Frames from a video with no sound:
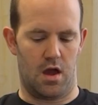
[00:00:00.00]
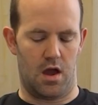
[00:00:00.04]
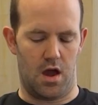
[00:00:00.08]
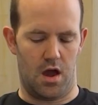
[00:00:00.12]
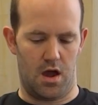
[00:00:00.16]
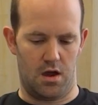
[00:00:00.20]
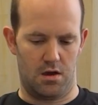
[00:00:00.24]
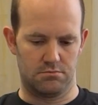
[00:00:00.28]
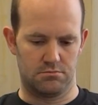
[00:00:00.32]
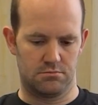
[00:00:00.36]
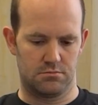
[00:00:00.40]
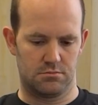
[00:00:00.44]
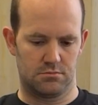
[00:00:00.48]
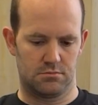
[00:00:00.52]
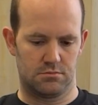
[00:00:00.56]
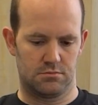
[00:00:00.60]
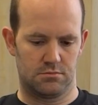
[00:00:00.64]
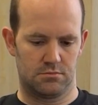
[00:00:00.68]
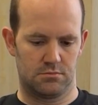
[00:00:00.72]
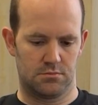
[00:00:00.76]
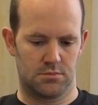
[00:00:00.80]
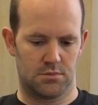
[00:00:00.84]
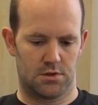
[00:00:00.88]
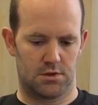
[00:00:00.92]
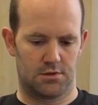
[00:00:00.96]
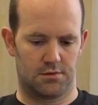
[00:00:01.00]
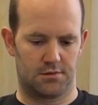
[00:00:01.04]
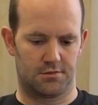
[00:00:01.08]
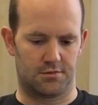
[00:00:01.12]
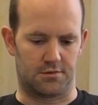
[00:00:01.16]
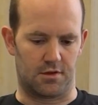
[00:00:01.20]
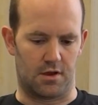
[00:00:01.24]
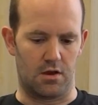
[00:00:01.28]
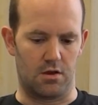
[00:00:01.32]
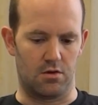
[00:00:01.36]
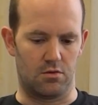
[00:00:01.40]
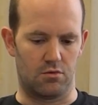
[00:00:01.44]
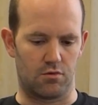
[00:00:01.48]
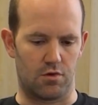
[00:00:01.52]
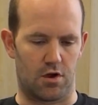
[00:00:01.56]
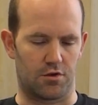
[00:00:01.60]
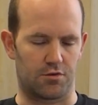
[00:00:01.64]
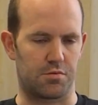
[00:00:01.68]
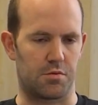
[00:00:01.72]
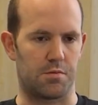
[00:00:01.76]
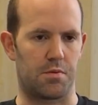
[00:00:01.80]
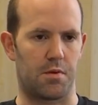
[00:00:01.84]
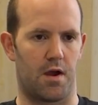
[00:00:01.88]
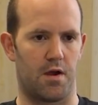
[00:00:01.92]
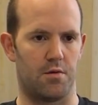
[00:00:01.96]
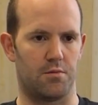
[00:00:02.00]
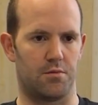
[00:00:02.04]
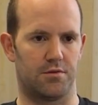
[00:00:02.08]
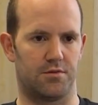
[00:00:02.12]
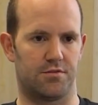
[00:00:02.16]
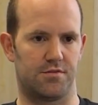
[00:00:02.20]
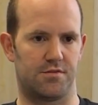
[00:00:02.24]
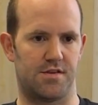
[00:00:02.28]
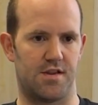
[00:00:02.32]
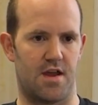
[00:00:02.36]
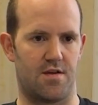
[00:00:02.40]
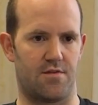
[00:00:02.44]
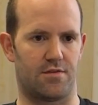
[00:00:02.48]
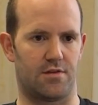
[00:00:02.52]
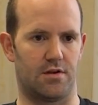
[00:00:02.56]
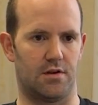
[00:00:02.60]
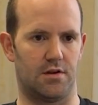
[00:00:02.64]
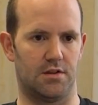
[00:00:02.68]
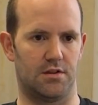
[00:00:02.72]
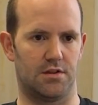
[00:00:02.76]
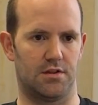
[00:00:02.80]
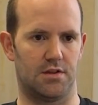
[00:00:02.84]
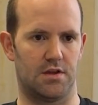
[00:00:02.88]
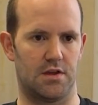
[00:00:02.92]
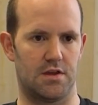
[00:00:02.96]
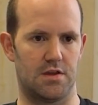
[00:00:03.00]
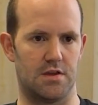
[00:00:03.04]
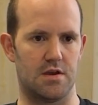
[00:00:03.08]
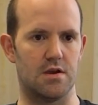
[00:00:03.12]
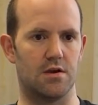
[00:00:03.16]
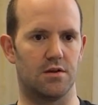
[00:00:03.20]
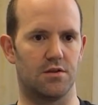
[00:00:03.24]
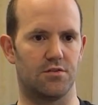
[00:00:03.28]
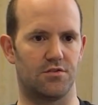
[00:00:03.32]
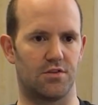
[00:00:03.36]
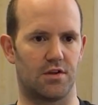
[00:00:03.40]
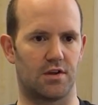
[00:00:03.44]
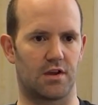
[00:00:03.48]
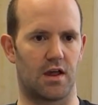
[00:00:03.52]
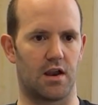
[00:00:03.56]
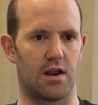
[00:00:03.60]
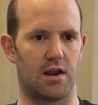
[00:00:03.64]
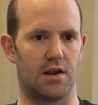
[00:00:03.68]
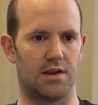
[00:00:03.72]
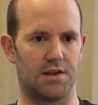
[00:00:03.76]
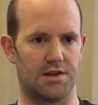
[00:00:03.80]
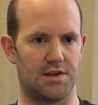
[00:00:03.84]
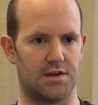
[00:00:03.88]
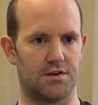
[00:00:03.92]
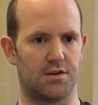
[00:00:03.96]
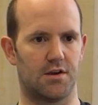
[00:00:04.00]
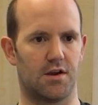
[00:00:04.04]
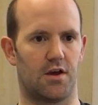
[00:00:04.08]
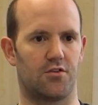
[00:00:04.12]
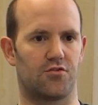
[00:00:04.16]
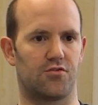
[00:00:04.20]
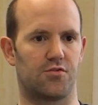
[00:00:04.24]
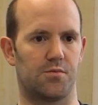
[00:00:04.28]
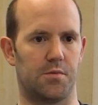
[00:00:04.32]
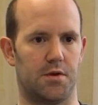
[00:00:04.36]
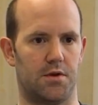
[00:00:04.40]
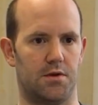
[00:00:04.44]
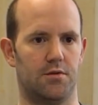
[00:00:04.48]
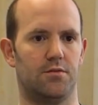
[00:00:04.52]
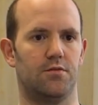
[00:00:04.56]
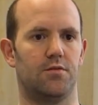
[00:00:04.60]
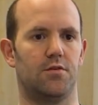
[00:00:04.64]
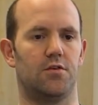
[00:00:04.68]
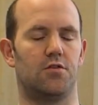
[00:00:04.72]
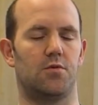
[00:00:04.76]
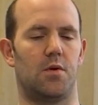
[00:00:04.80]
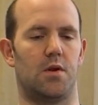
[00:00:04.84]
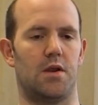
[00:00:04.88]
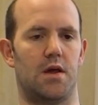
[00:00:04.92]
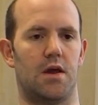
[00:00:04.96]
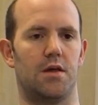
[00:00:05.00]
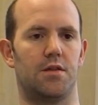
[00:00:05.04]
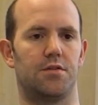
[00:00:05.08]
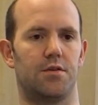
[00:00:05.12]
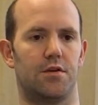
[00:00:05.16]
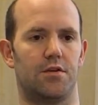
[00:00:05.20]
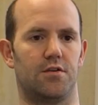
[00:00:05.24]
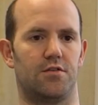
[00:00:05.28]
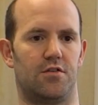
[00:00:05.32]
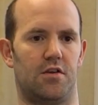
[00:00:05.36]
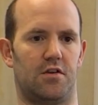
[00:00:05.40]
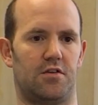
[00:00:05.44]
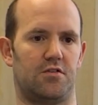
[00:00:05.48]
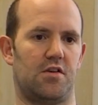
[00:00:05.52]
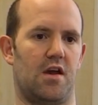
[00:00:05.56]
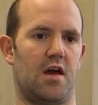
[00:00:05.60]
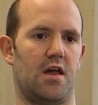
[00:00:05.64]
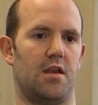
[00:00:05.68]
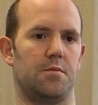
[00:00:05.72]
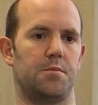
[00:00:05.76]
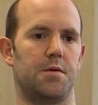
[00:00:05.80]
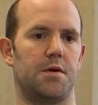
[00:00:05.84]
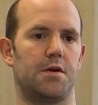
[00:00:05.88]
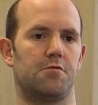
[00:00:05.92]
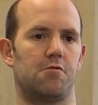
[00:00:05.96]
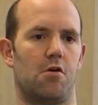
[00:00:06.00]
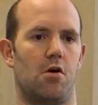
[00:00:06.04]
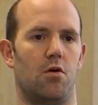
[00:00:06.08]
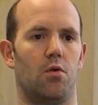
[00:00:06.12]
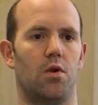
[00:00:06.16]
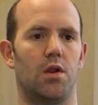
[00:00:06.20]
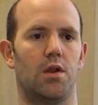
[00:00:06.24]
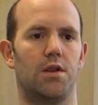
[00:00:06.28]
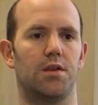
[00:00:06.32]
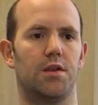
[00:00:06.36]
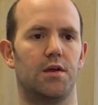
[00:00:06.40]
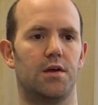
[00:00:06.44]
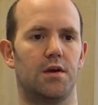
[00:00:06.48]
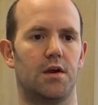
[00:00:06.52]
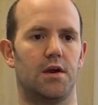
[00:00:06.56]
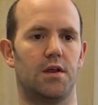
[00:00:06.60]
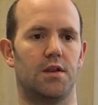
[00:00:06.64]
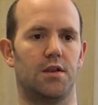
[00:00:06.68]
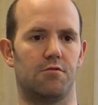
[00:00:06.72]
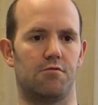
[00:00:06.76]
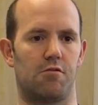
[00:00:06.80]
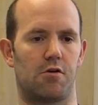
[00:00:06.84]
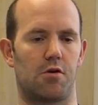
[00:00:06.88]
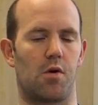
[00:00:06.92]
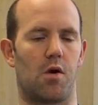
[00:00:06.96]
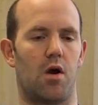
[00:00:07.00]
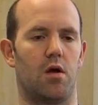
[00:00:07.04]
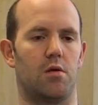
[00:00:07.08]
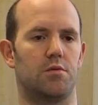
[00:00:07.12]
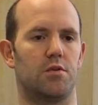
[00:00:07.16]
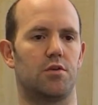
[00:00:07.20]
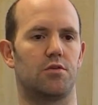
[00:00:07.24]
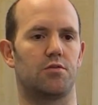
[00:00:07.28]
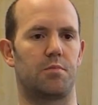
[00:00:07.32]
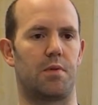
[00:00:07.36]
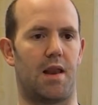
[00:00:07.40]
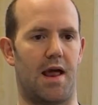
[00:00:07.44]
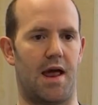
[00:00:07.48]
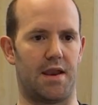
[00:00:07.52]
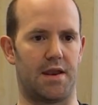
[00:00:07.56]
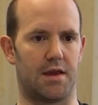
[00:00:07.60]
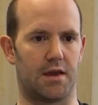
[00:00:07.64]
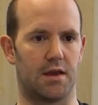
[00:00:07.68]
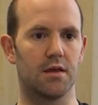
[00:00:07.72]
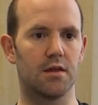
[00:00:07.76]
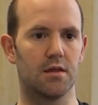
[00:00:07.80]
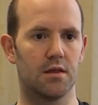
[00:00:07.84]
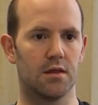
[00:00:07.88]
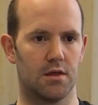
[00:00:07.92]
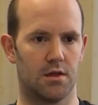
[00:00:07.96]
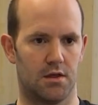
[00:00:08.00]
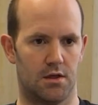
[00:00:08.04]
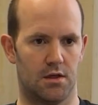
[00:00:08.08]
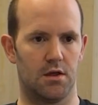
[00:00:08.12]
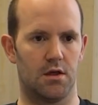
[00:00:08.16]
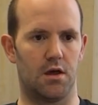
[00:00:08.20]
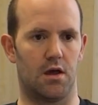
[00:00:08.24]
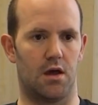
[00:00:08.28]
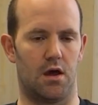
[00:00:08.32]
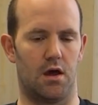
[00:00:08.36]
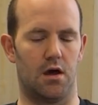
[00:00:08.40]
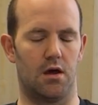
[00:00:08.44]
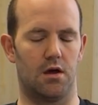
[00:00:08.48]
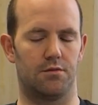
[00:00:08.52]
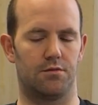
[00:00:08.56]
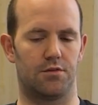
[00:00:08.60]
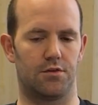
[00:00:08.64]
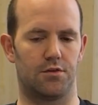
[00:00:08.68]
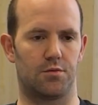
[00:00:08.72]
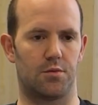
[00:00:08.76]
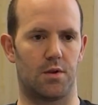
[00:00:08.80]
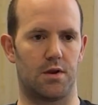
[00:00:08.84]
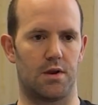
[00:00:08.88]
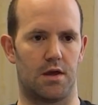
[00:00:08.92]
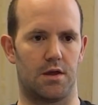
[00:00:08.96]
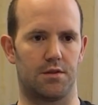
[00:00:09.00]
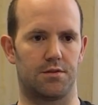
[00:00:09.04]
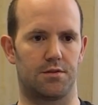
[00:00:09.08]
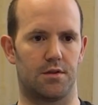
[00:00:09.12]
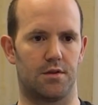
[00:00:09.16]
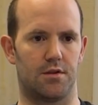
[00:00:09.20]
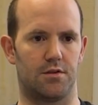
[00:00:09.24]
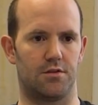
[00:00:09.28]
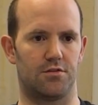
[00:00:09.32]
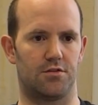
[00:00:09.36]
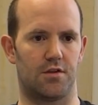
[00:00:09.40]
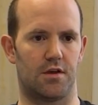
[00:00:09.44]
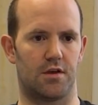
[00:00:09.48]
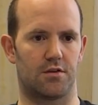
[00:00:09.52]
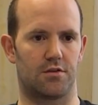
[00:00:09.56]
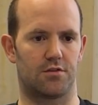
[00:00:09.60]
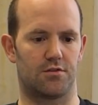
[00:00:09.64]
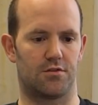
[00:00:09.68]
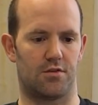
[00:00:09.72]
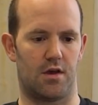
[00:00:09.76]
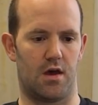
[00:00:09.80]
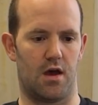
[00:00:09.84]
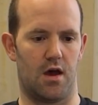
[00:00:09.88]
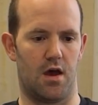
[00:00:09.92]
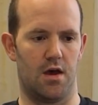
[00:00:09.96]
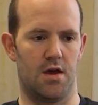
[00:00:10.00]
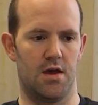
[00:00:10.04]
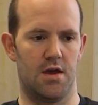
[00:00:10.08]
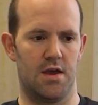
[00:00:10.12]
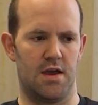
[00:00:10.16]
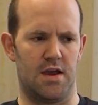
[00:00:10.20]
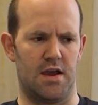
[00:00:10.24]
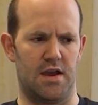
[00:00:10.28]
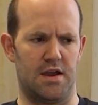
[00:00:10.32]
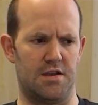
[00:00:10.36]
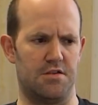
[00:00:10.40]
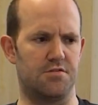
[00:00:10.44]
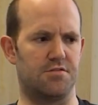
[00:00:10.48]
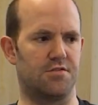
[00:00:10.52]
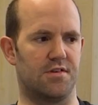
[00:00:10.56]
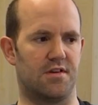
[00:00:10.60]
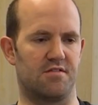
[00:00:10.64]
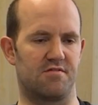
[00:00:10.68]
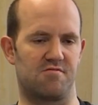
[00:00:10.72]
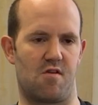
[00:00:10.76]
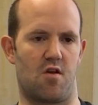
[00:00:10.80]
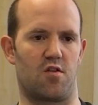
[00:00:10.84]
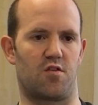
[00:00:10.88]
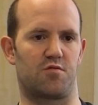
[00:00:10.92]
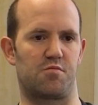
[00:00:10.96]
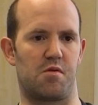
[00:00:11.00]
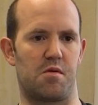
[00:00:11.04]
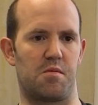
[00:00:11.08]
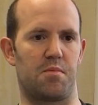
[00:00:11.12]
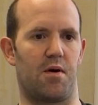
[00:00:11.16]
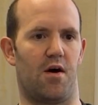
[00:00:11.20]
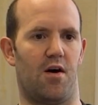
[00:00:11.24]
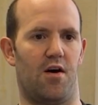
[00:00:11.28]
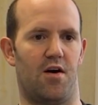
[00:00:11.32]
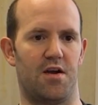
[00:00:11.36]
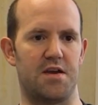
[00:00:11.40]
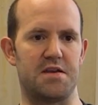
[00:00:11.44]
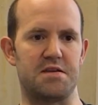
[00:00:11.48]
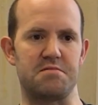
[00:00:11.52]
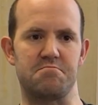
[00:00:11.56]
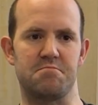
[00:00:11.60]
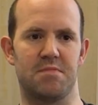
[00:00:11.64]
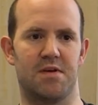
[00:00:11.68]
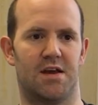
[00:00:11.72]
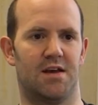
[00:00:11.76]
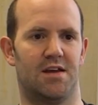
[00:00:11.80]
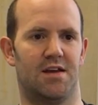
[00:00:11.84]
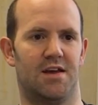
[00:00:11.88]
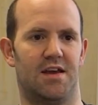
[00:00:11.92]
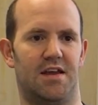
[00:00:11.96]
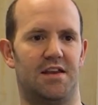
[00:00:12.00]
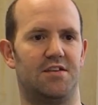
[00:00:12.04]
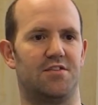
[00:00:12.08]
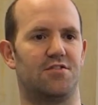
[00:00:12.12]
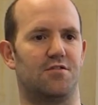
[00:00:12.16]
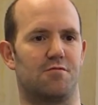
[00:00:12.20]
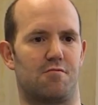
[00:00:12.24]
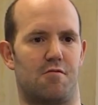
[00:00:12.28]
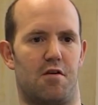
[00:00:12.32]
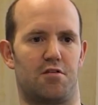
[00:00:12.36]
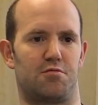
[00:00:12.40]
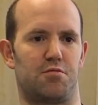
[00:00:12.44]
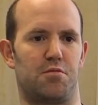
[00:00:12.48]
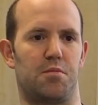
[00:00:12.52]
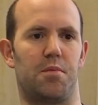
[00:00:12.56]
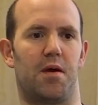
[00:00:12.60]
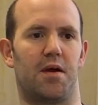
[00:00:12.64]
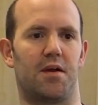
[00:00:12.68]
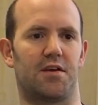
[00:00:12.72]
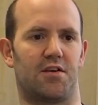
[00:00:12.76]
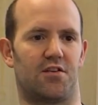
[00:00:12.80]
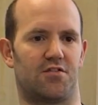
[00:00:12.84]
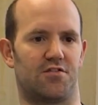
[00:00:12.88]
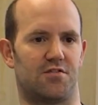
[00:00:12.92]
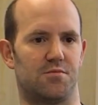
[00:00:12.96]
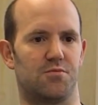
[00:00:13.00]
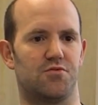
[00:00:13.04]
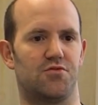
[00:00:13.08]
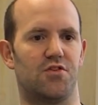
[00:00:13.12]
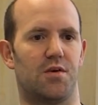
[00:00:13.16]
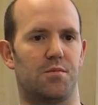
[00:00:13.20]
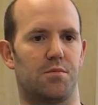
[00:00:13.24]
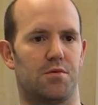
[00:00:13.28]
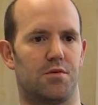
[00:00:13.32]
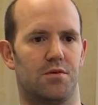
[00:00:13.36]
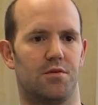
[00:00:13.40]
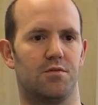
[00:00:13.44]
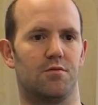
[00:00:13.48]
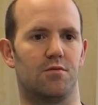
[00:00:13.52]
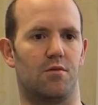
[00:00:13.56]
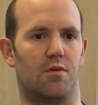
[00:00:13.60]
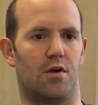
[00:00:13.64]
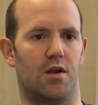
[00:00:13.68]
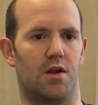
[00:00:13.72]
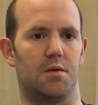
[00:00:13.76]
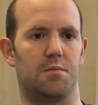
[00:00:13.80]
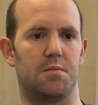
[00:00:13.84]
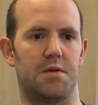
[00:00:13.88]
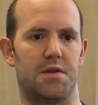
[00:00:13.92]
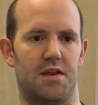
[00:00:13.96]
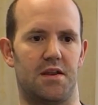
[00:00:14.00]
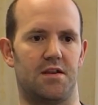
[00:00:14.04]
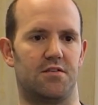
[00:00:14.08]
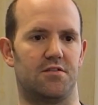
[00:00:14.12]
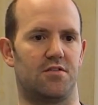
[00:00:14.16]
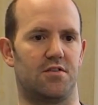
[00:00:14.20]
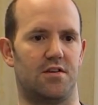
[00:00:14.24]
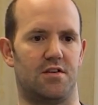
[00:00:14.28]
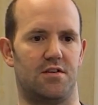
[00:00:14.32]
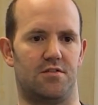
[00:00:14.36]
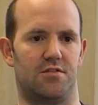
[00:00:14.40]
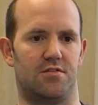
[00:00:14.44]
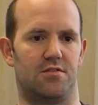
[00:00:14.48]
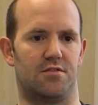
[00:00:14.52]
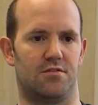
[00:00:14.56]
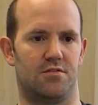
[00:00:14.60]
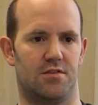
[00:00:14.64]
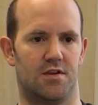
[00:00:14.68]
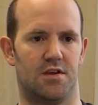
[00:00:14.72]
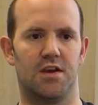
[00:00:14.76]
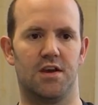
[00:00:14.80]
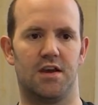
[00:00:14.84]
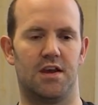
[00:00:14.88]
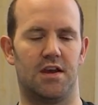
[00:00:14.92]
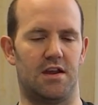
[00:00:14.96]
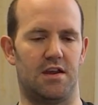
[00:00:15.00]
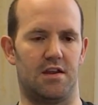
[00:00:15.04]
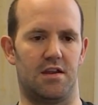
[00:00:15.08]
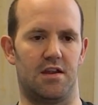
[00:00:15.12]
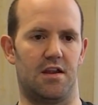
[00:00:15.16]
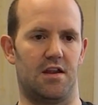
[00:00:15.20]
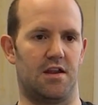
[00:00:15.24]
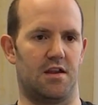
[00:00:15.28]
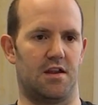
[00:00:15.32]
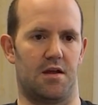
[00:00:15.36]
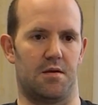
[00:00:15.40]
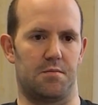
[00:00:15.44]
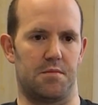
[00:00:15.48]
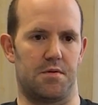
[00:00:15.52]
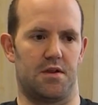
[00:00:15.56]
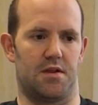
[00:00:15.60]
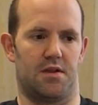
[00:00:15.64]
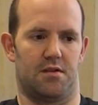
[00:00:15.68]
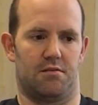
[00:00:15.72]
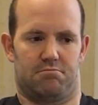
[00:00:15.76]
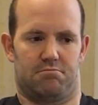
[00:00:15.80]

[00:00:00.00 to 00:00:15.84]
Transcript: Um, so Raspberry Pi was definitely the is the kind of lead customer for 2836. Had a big role in the in the requirements planning uh, for 2836. Uh, it isn't a Raspberry Pi. It isn't a Raspberry Pi custom chip. I mean, it's it's. It, I mean,